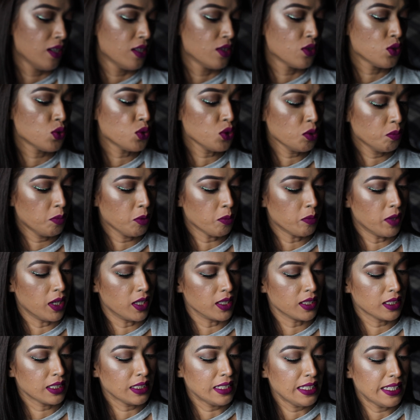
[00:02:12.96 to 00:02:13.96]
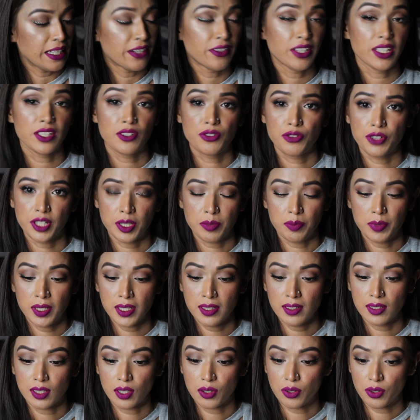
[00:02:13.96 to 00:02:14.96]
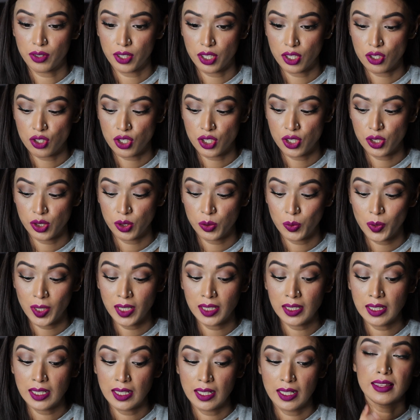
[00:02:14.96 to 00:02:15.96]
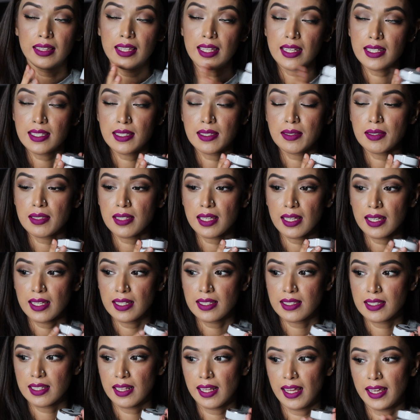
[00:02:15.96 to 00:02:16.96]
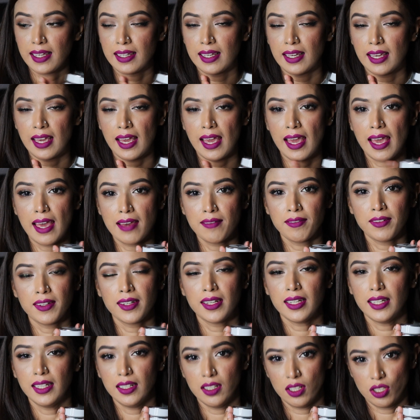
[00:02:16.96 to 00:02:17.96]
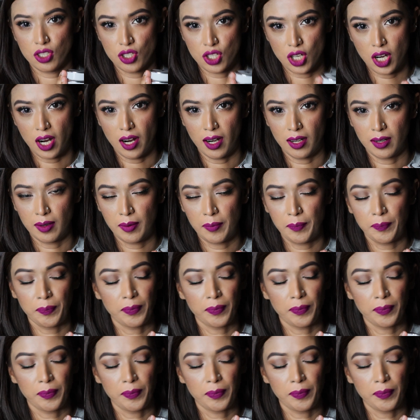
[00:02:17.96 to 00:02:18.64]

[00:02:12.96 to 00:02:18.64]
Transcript: Super Mud Clearing Treatment, the original one. This is like heaven in a jar.